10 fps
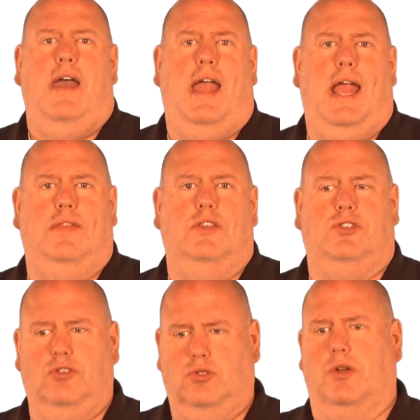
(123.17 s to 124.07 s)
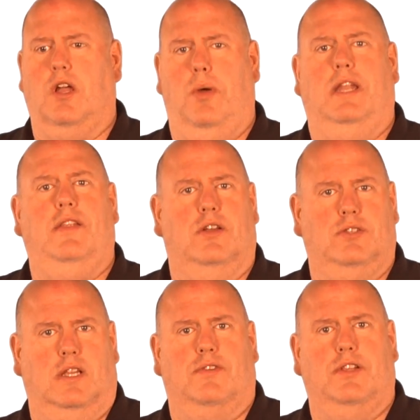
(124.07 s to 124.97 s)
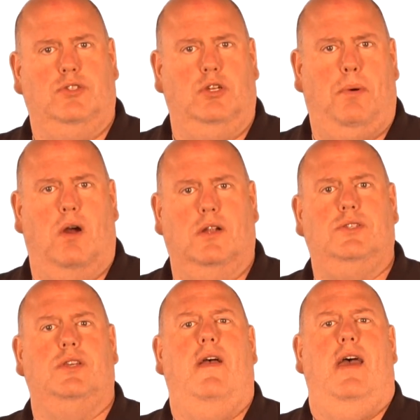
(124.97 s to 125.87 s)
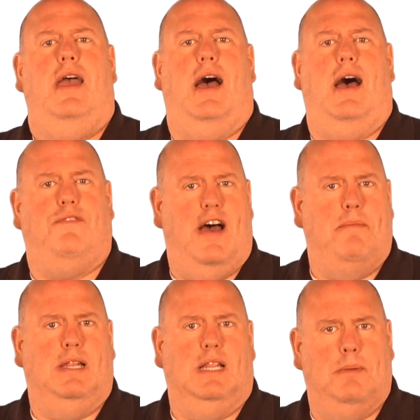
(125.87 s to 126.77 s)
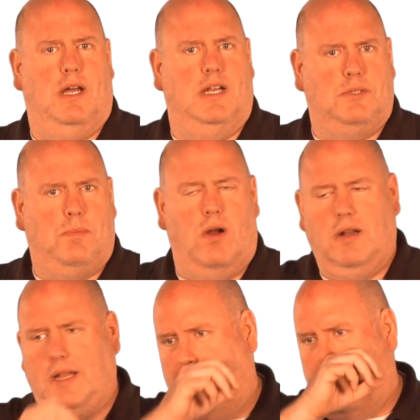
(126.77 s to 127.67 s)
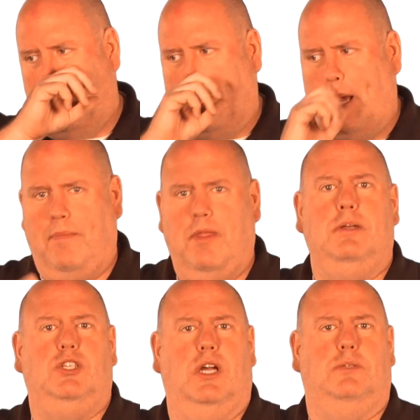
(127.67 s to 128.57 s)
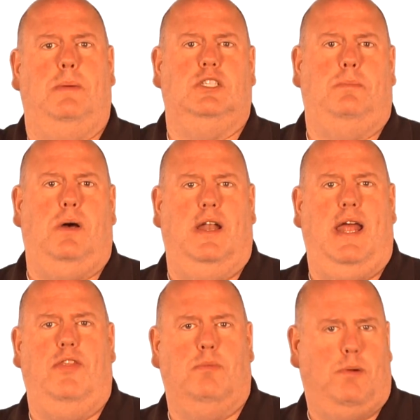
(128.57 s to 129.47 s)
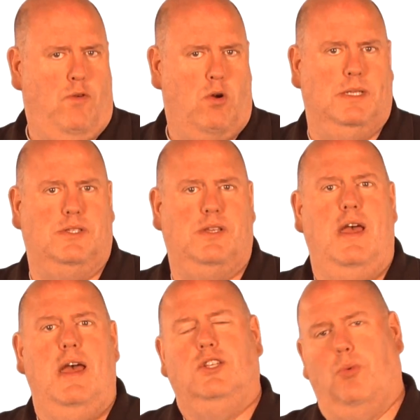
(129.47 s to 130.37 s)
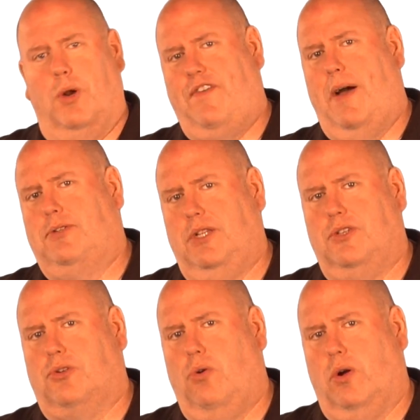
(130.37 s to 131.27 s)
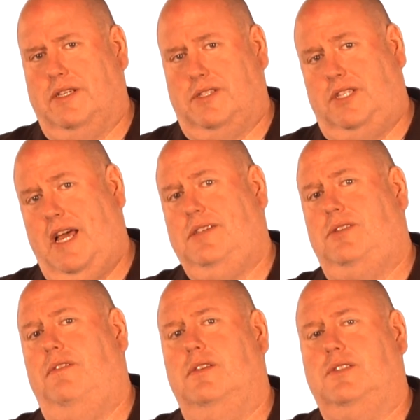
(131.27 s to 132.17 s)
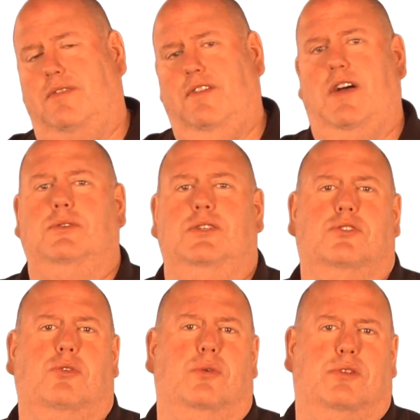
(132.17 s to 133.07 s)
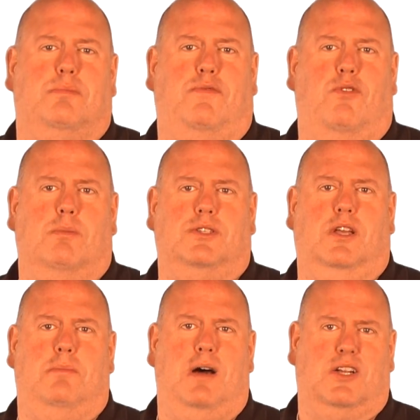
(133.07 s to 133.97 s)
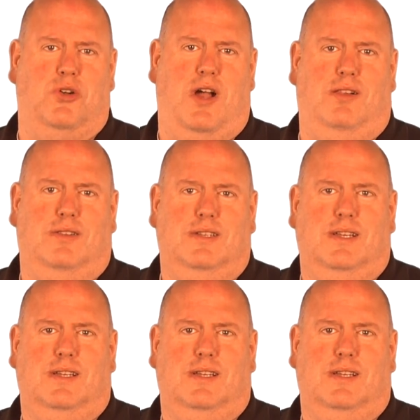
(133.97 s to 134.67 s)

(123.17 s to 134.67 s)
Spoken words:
And the students will go in and they'll deliver their 2 parts, 5-minute limit on each part, and then they'll be judged based upon their performance. 25% of the score is the test, 75% of the score is their performance on the mock trial.